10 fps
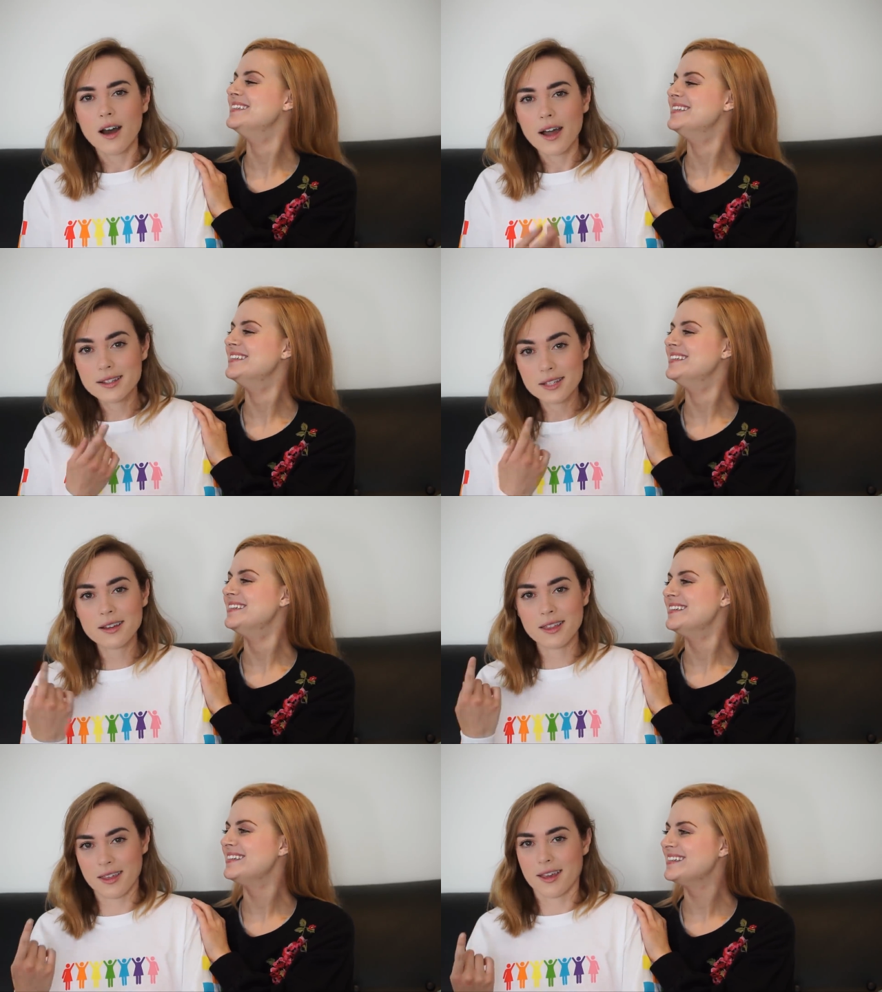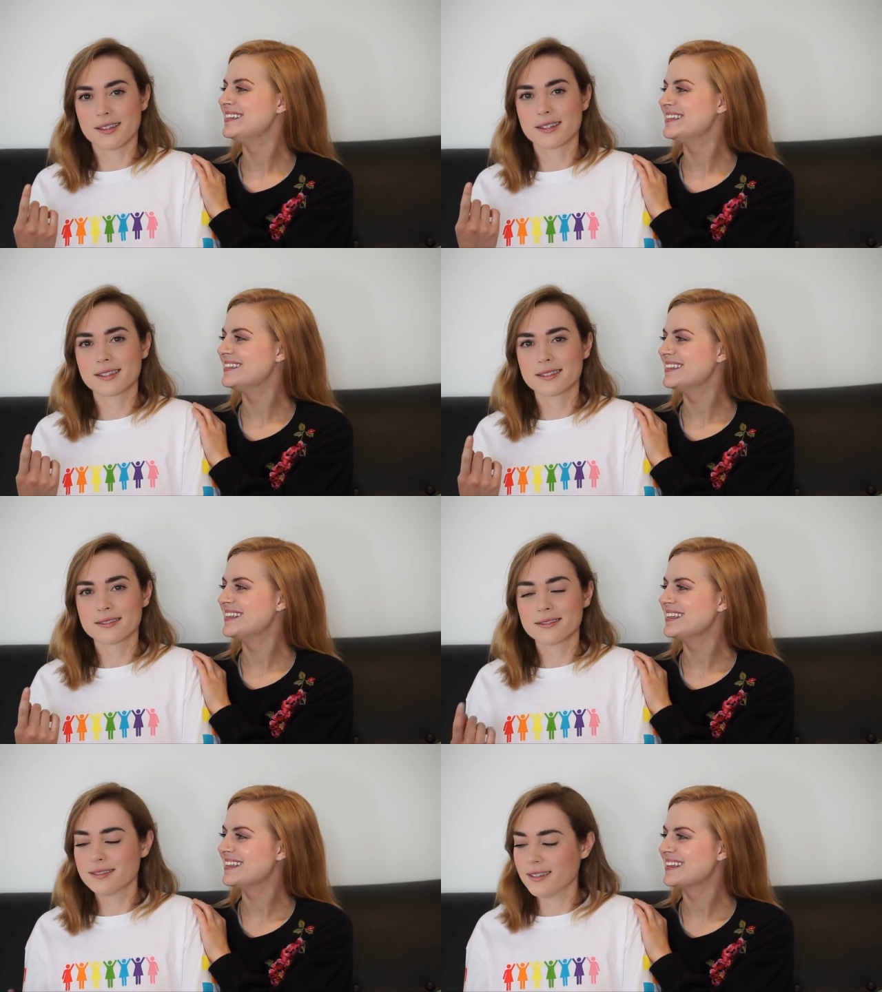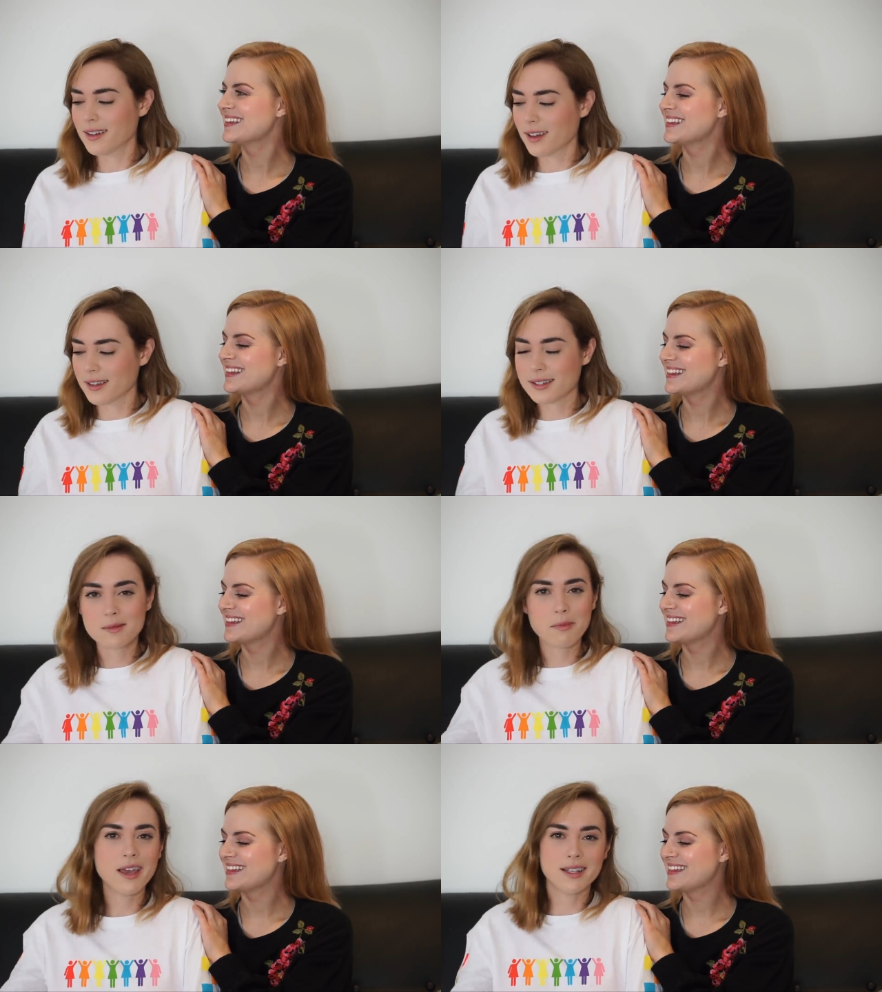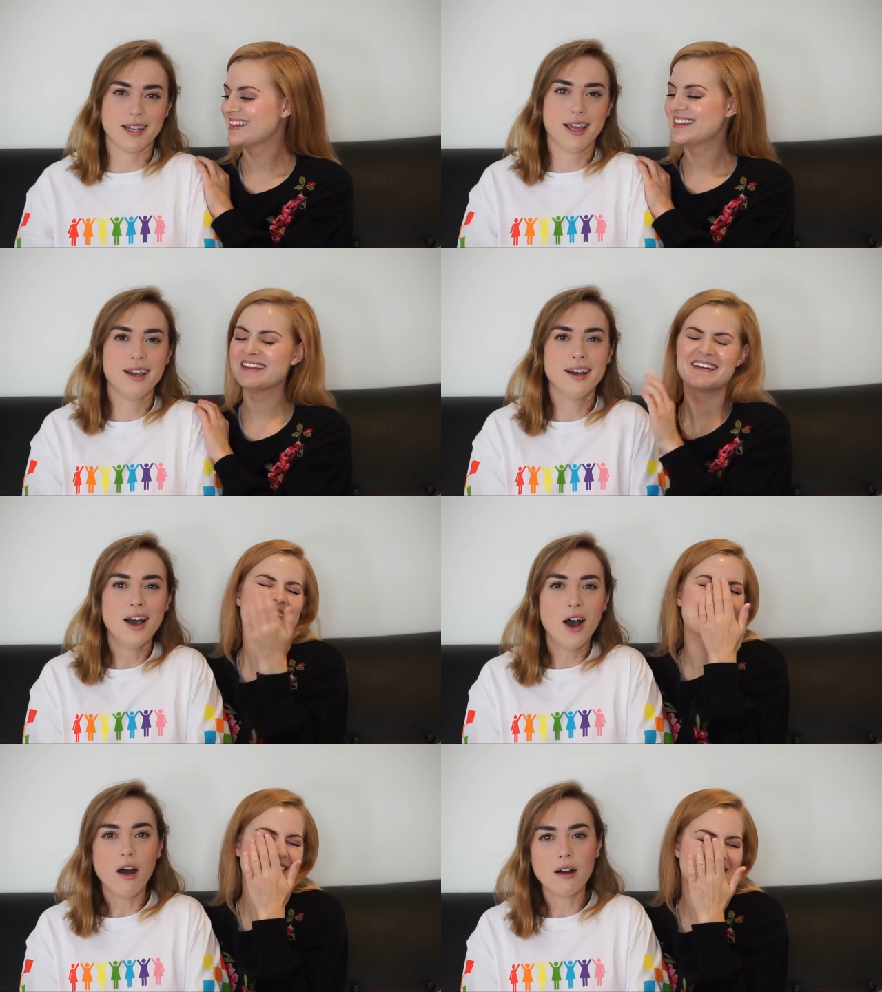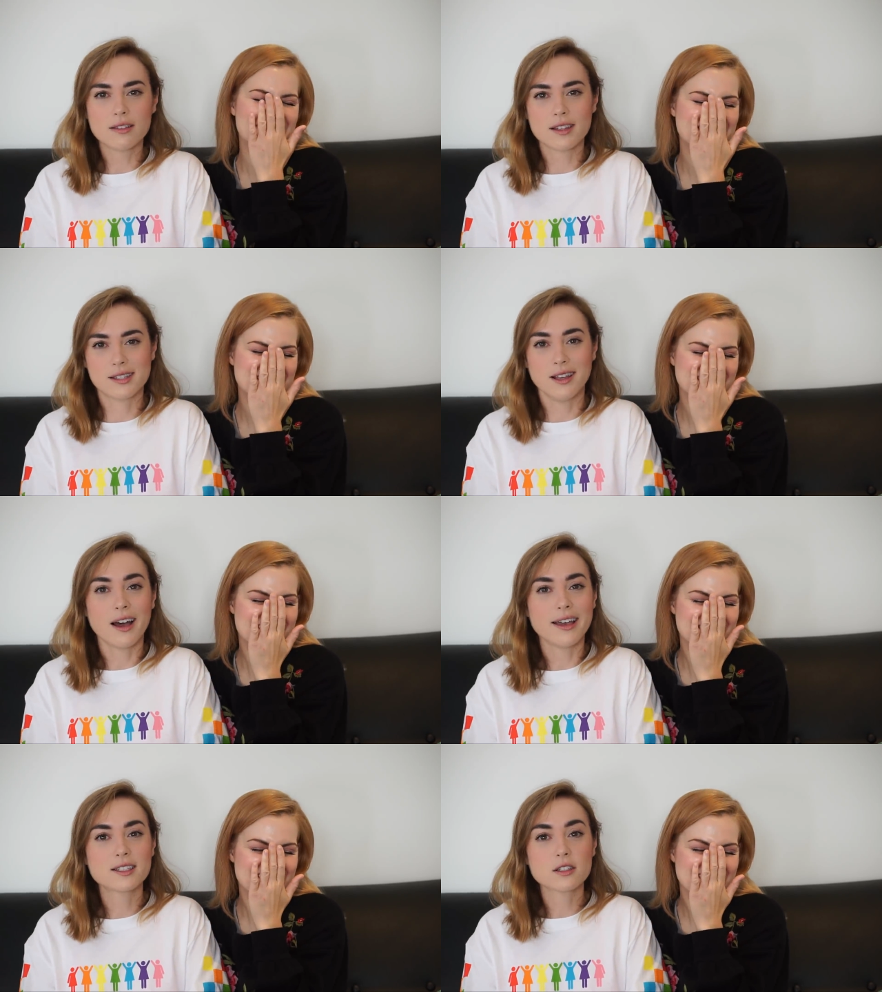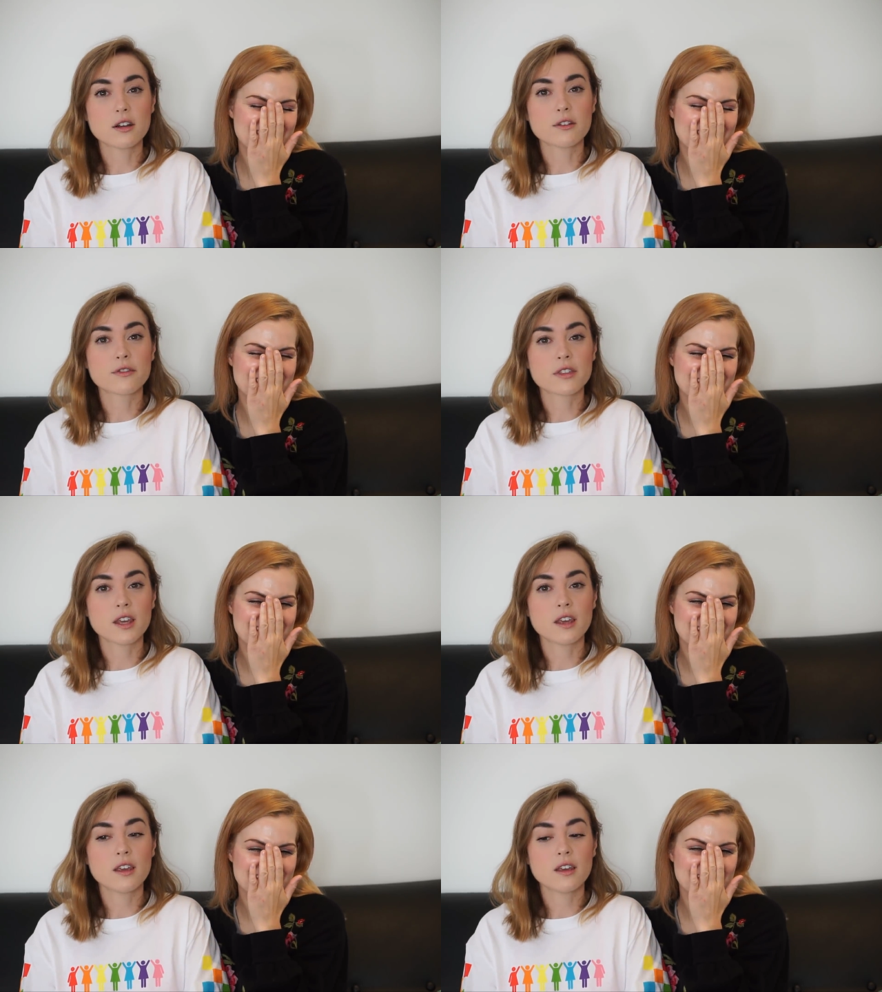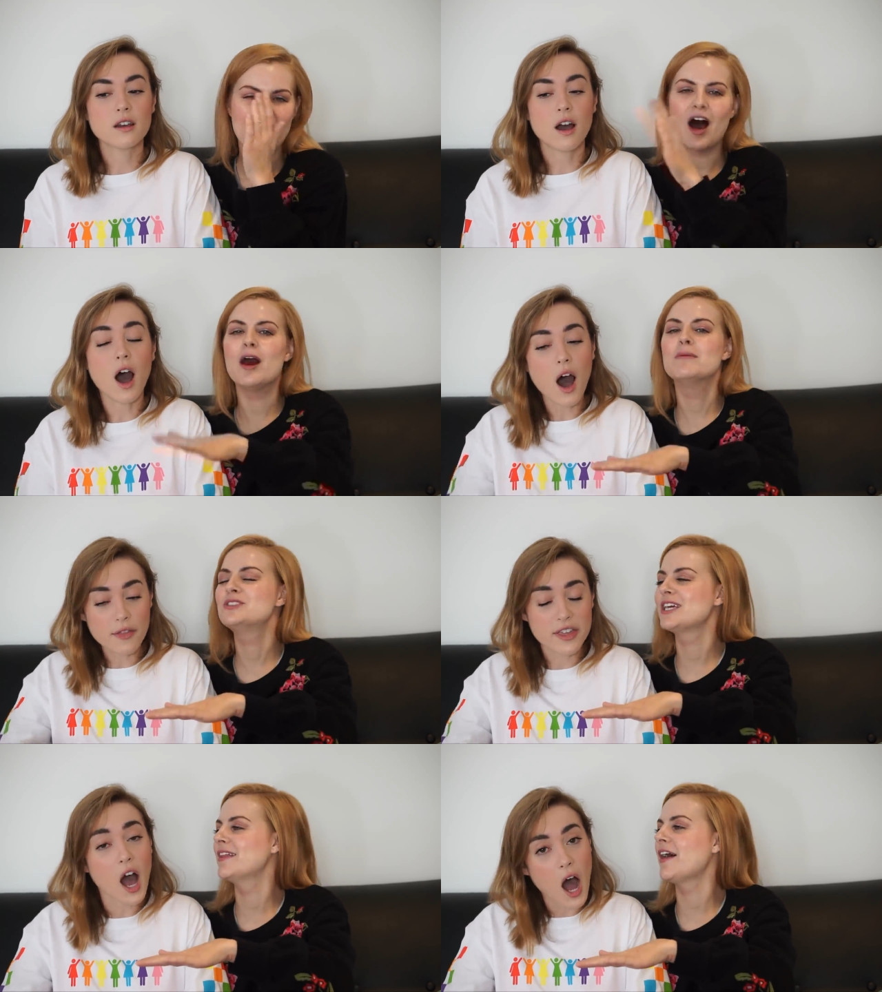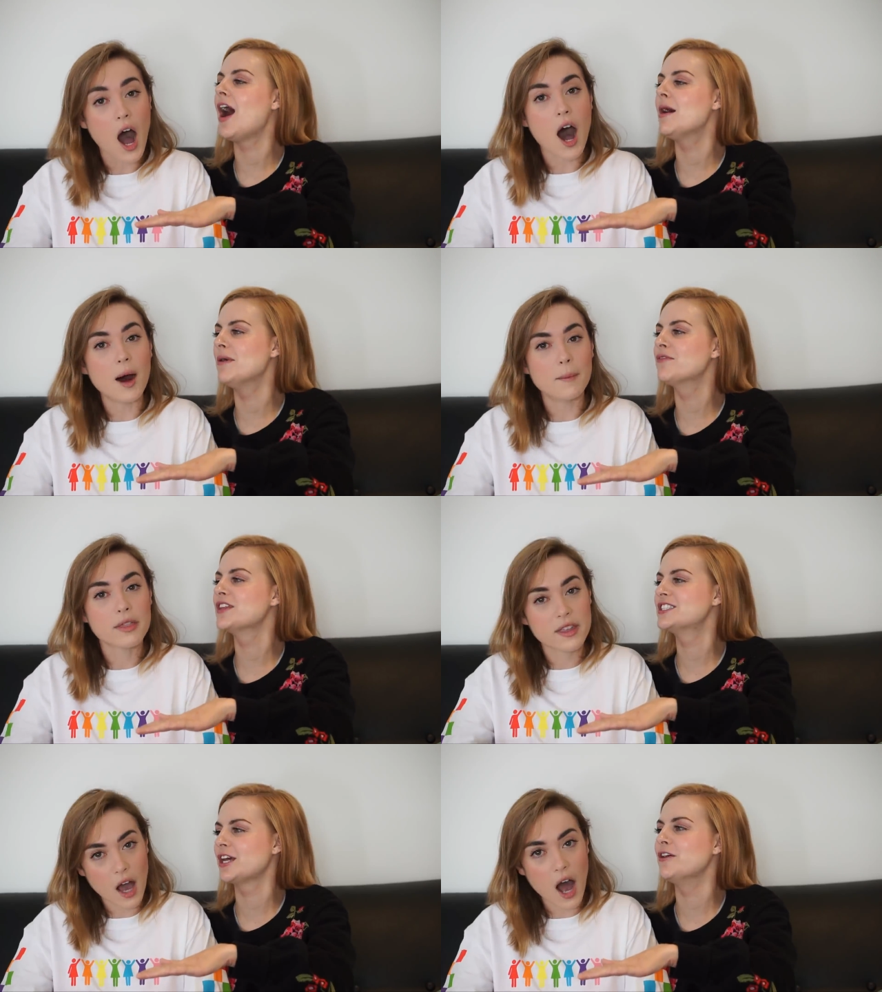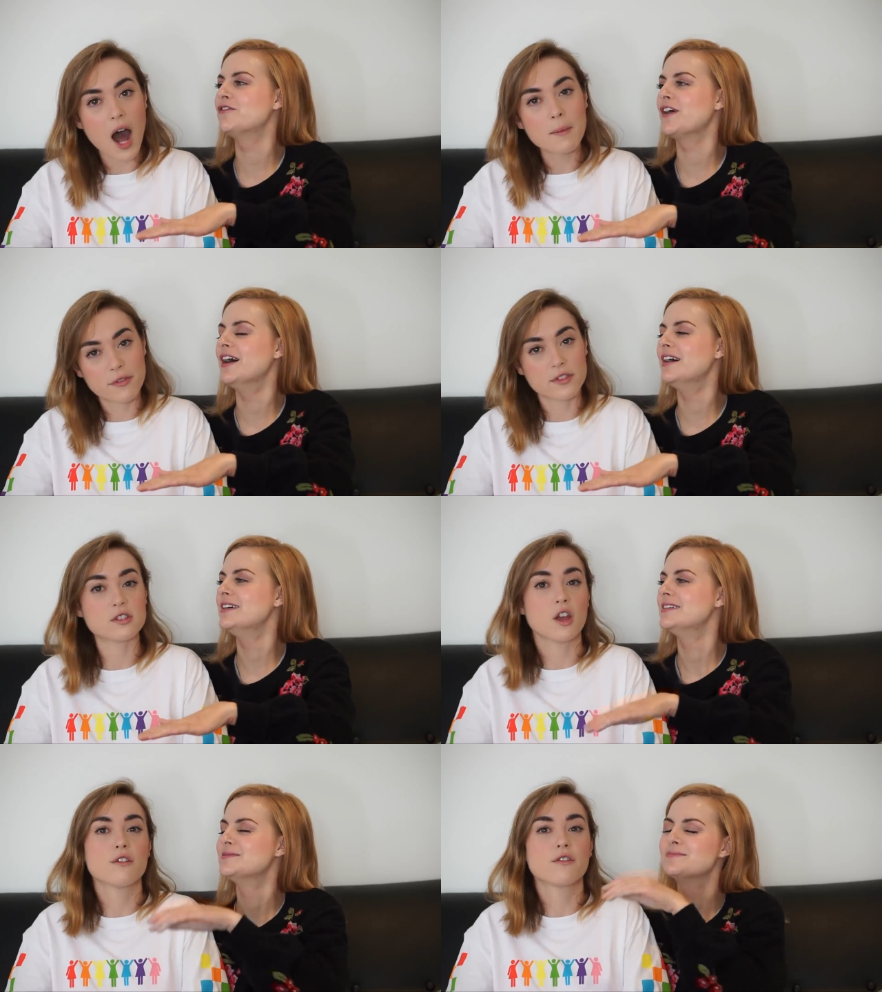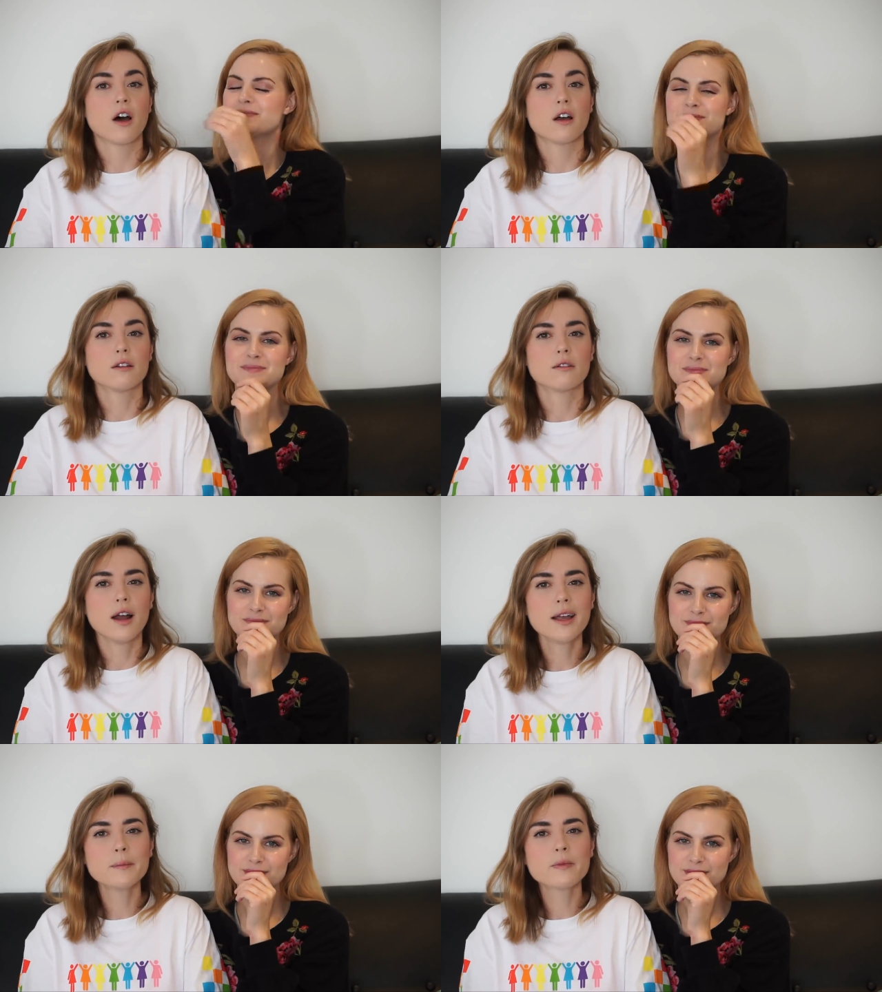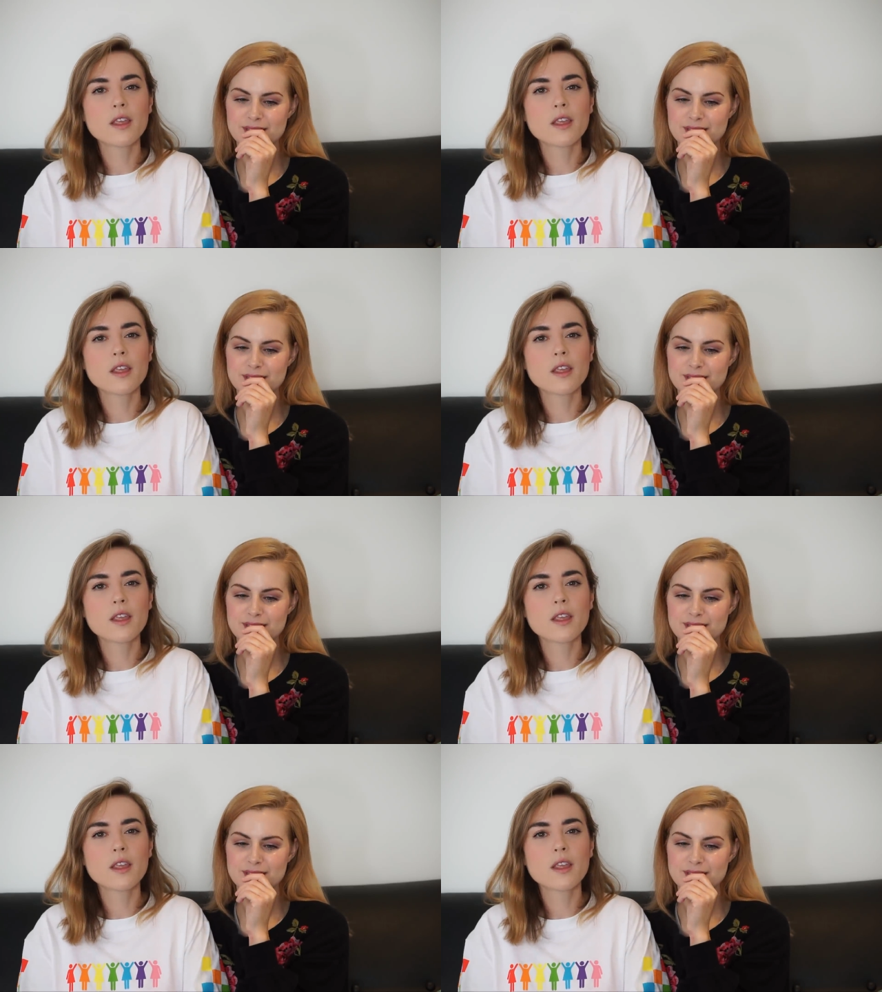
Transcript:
Speaker 1: I took this and I smeared it on the side of the the arm, the, the arm, of the, the sofa. arm of the sofa, right?